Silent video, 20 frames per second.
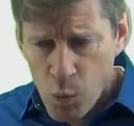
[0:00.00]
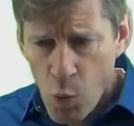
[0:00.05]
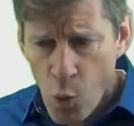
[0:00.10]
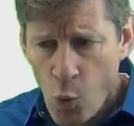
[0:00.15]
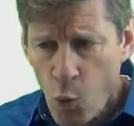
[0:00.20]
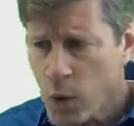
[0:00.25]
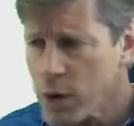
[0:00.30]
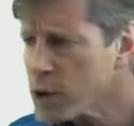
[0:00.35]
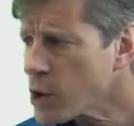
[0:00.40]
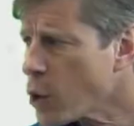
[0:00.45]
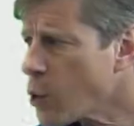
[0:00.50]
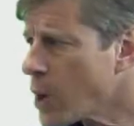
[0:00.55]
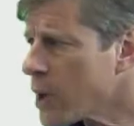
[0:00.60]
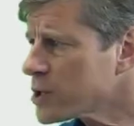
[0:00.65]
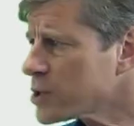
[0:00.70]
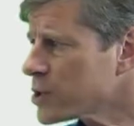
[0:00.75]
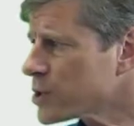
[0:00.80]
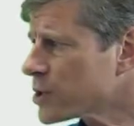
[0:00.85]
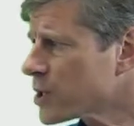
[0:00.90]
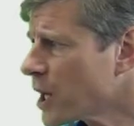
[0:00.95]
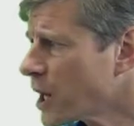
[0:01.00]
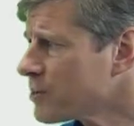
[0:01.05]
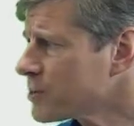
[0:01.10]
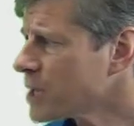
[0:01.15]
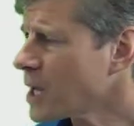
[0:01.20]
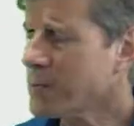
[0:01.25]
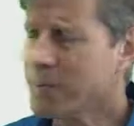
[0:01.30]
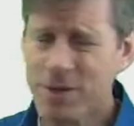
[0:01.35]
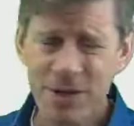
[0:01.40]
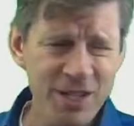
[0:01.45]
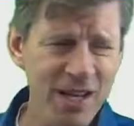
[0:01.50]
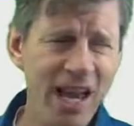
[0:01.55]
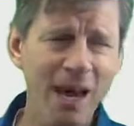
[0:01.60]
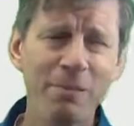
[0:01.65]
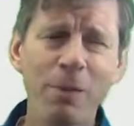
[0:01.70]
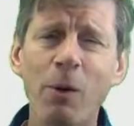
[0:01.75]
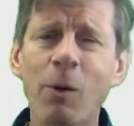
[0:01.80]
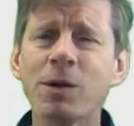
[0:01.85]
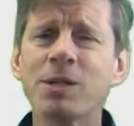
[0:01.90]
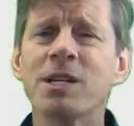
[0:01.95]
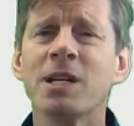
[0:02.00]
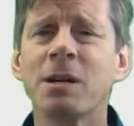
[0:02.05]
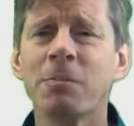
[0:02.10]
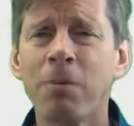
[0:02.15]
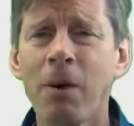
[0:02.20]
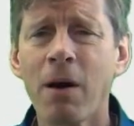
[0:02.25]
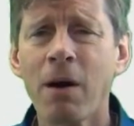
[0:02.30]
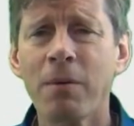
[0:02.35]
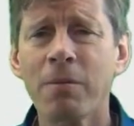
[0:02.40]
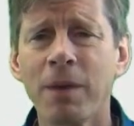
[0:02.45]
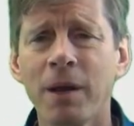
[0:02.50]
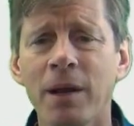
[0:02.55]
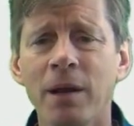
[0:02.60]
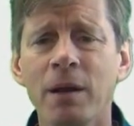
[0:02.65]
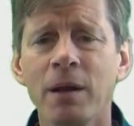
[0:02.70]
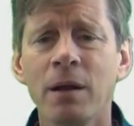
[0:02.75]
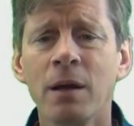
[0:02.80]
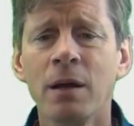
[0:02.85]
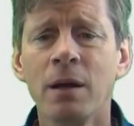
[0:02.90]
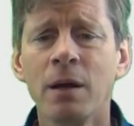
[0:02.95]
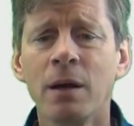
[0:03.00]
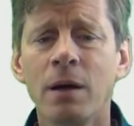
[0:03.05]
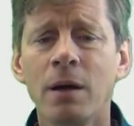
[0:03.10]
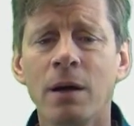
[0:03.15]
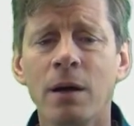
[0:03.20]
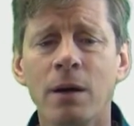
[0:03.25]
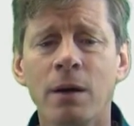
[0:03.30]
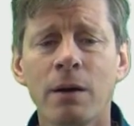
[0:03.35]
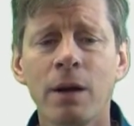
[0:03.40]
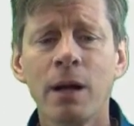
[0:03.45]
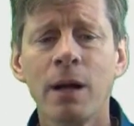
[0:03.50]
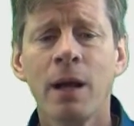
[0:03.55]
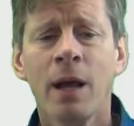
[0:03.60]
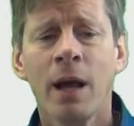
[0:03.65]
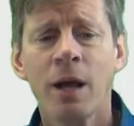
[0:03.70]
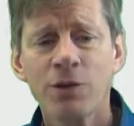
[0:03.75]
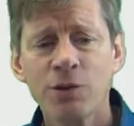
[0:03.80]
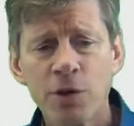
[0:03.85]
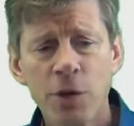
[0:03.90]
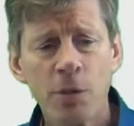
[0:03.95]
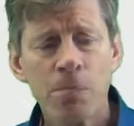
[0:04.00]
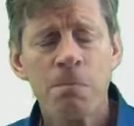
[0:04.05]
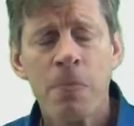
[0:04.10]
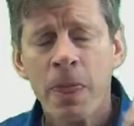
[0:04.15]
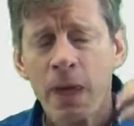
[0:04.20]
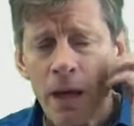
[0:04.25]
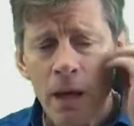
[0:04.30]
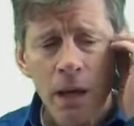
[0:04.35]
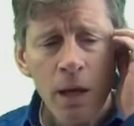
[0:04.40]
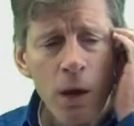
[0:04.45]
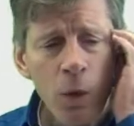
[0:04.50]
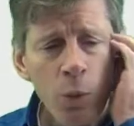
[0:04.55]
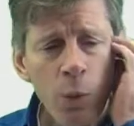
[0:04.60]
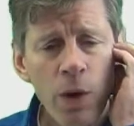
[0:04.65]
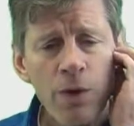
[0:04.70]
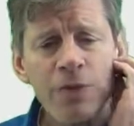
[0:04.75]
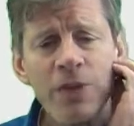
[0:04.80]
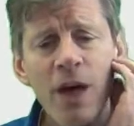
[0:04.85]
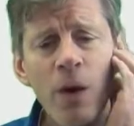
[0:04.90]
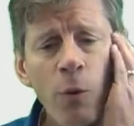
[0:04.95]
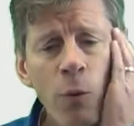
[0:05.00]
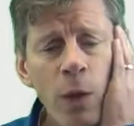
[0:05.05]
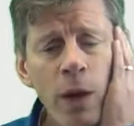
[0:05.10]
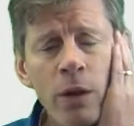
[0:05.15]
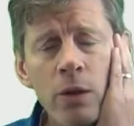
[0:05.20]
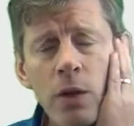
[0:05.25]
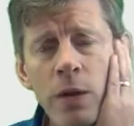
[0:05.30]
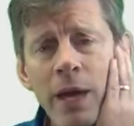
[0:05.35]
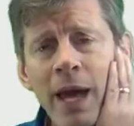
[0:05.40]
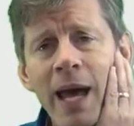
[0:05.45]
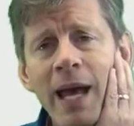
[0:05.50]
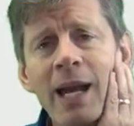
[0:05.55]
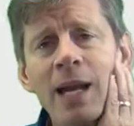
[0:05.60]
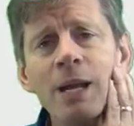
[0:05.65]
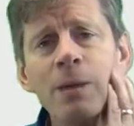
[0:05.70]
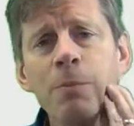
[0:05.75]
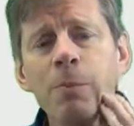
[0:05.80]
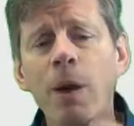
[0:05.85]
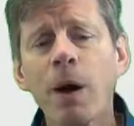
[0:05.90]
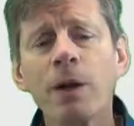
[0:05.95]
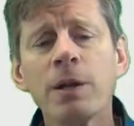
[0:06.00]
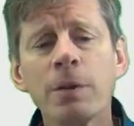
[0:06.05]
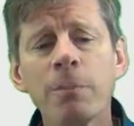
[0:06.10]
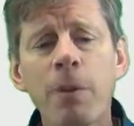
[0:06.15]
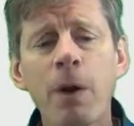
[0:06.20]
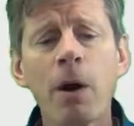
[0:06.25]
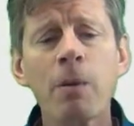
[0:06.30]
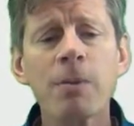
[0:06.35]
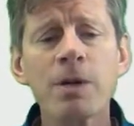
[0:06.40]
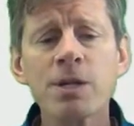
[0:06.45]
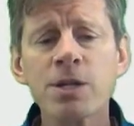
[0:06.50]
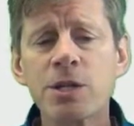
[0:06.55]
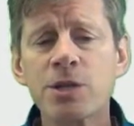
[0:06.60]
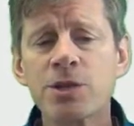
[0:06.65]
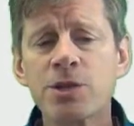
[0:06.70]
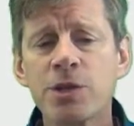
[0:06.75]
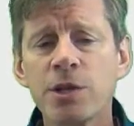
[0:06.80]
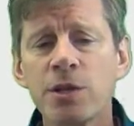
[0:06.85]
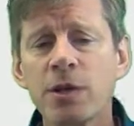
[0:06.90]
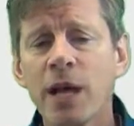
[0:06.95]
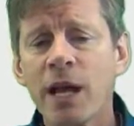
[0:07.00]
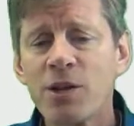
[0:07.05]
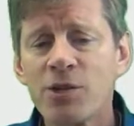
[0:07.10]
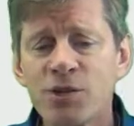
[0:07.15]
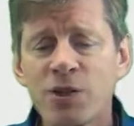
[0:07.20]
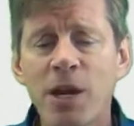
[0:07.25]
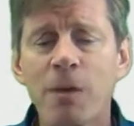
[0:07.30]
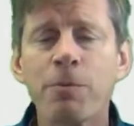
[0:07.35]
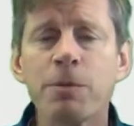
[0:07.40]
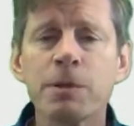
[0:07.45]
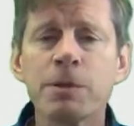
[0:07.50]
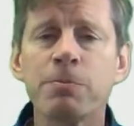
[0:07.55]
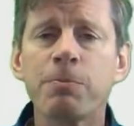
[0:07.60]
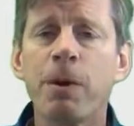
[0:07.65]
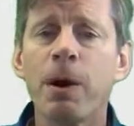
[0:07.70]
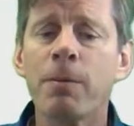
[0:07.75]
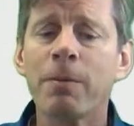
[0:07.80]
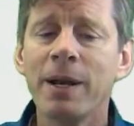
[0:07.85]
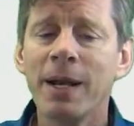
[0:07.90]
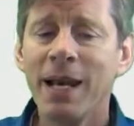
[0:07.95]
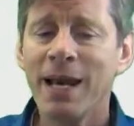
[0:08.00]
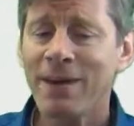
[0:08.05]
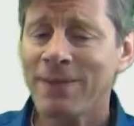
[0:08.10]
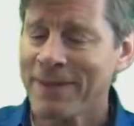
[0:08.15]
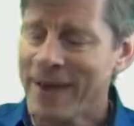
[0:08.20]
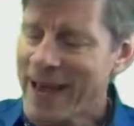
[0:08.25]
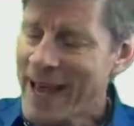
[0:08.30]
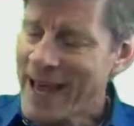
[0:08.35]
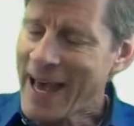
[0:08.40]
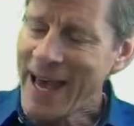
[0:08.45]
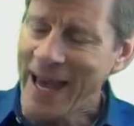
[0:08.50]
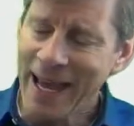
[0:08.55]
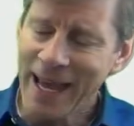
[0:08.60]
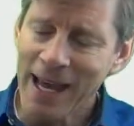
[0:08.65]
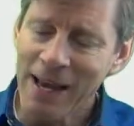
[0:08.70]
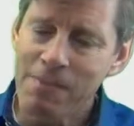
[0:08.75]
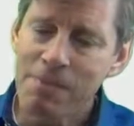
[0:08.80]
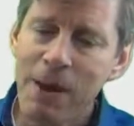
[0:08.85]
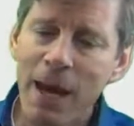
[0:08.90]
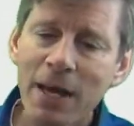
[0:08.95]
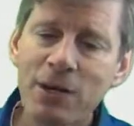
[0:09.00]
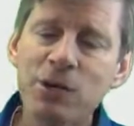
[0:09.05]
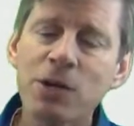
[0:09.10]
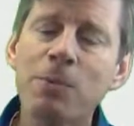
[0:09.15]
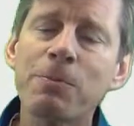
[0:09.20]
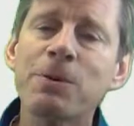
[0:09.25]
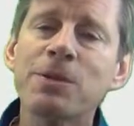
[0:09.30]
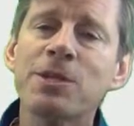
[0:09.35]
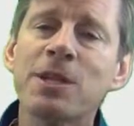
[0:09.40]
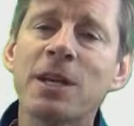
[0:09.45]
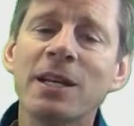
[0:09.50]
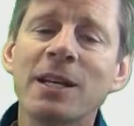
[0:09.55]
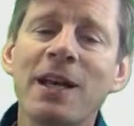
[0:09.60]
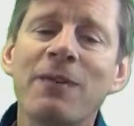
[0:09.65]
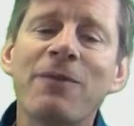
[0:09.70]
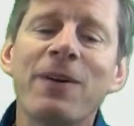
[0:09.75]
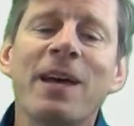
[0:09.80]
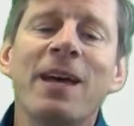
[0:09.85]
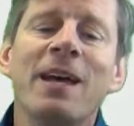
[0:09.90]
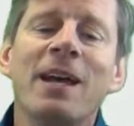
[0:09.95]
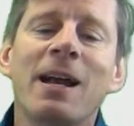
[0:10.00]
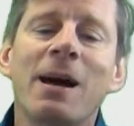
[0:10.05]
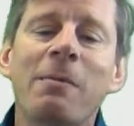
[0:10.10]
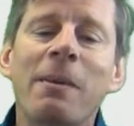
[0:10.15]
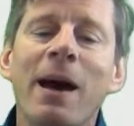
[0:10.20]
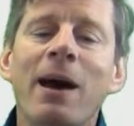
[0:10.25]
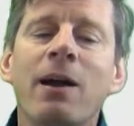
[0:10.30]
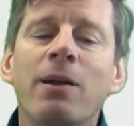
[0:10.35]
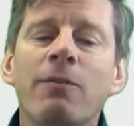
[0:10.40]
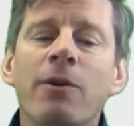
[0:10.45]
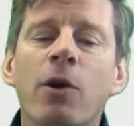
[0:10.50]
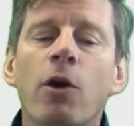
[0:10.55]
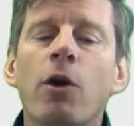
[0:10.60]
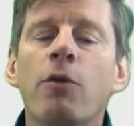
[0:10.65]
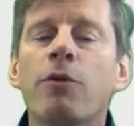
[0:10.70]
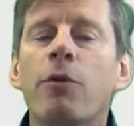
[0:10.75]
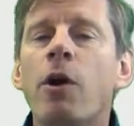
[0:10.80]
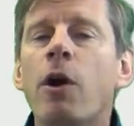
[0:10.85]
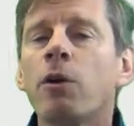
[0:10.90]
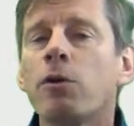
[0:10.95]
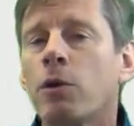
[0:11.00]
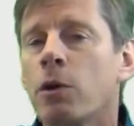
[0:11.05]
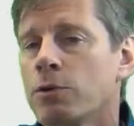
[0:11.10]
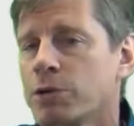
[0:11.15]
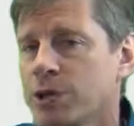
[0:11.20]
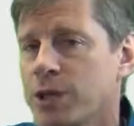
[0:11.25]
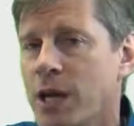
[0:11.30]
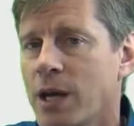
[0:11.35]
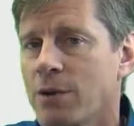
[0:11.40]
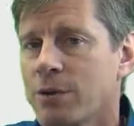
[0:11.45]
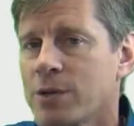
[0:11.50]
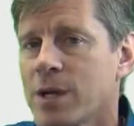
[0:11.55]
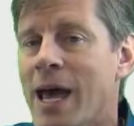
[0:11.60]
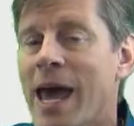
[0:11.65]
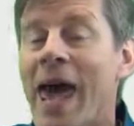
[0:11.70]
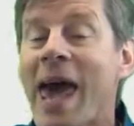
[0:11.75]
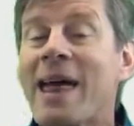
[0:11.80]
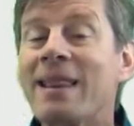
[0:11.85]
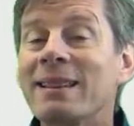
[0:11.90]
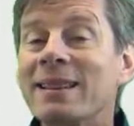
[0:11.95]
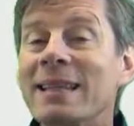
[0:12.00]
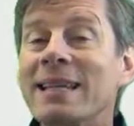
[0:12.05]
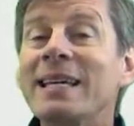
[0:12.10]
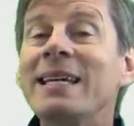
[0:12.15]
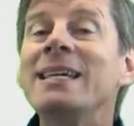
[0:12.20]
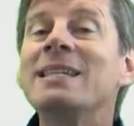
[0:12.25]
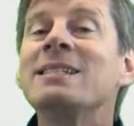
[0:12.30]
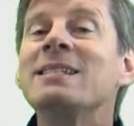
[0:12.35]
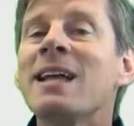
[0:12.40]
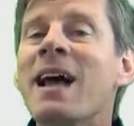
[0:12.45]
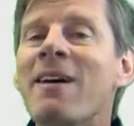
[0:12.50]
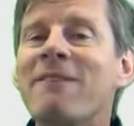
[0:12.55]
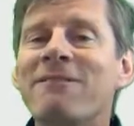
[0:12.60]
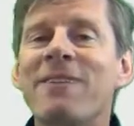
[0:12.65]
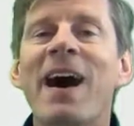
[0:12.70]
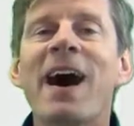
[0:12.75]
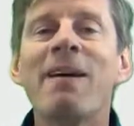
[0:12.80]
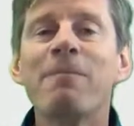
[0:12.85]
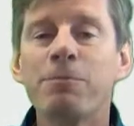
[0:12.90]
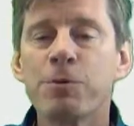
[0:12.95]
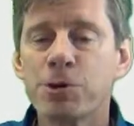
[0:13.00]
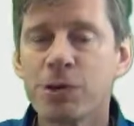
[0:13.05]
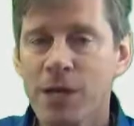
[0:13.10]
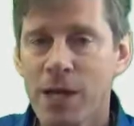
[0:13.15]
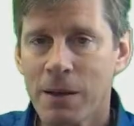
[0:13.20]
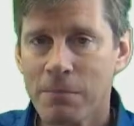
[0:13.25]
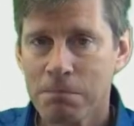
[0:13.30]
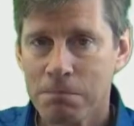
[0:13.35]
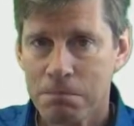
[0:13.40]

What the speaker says: one of the questions comes up is, yeah, but what's a department? And so, with that, we look at it, a department is considered a separate department if, A, it makes up a significant amount of your overall gross sales, at least 5%